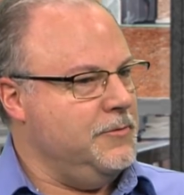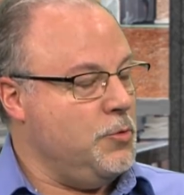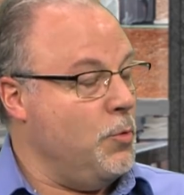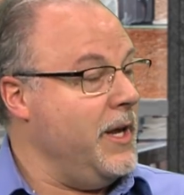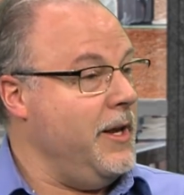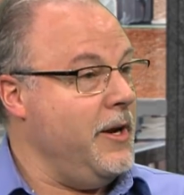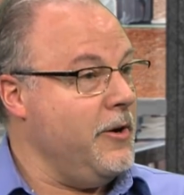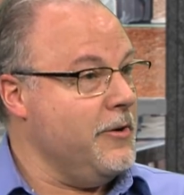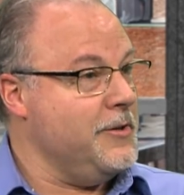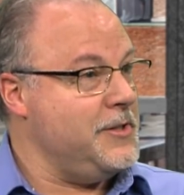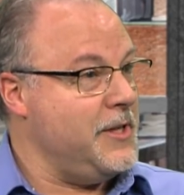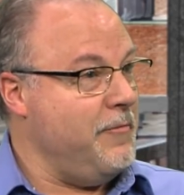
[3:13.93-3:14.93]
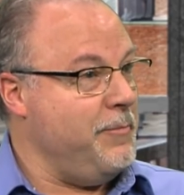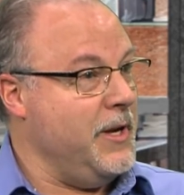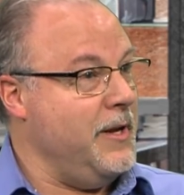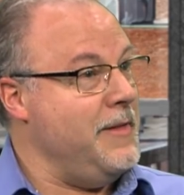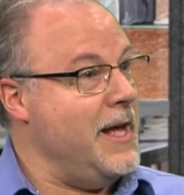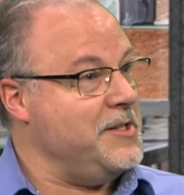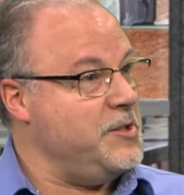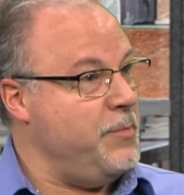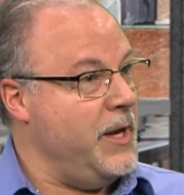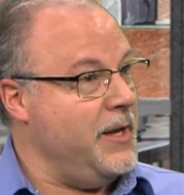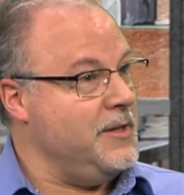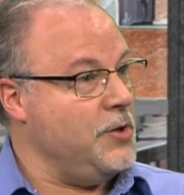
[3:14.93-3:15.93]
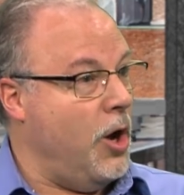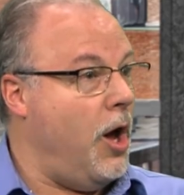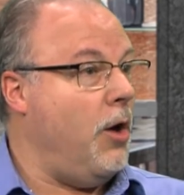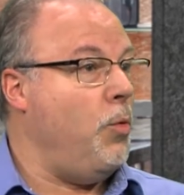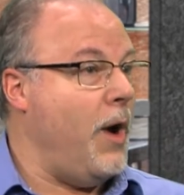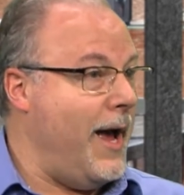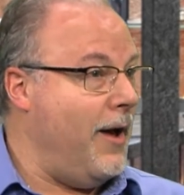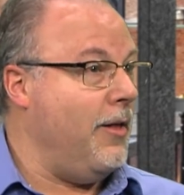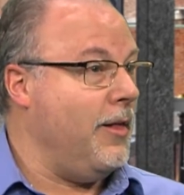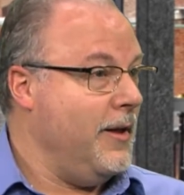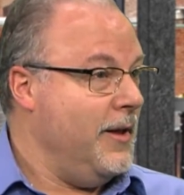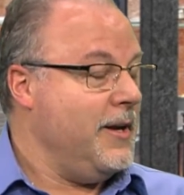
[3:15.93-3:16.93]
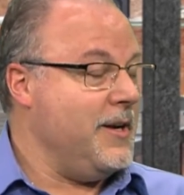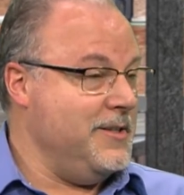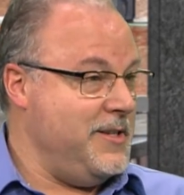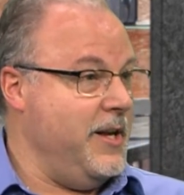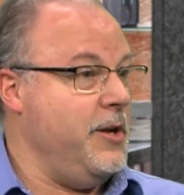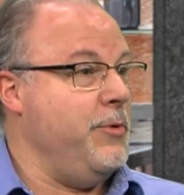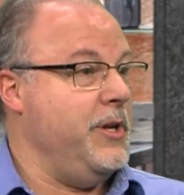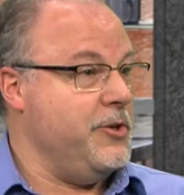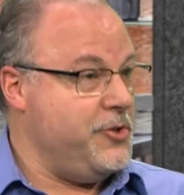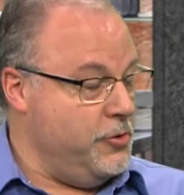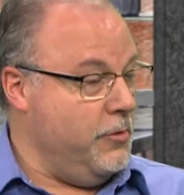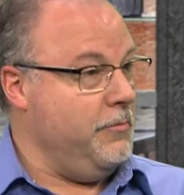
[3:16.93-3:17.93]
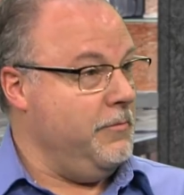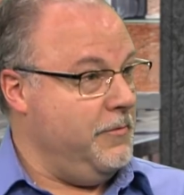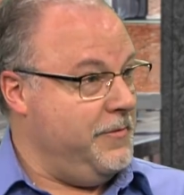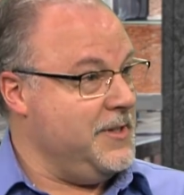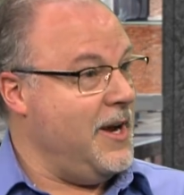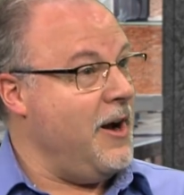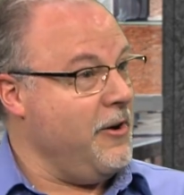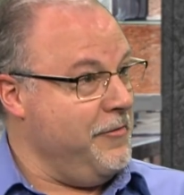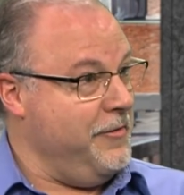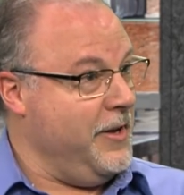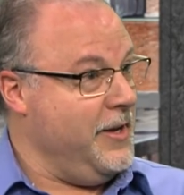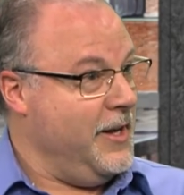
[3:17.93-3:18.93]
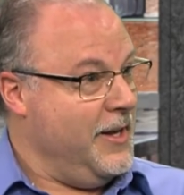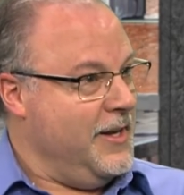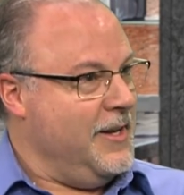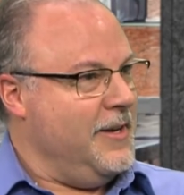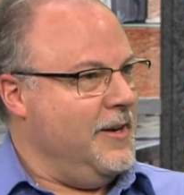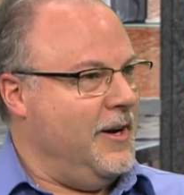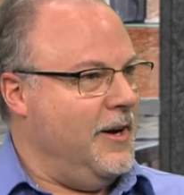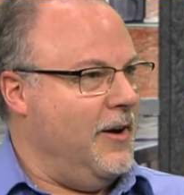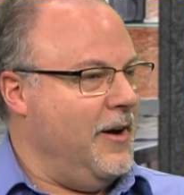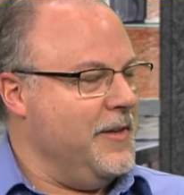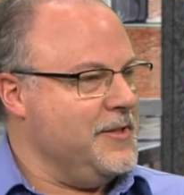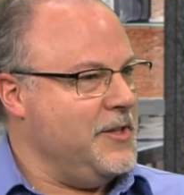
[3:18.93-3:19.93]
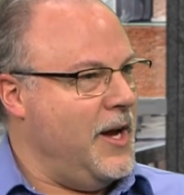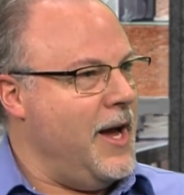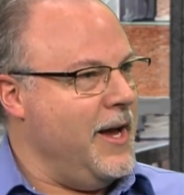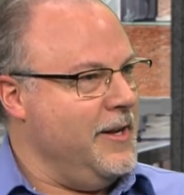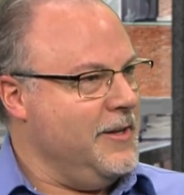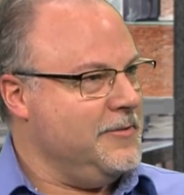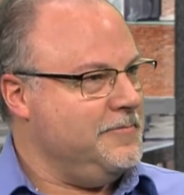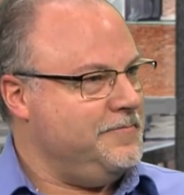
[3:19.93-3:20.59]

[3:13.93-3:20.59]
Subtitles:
20 years have been in that space, all while continuing to shoot photography on the side.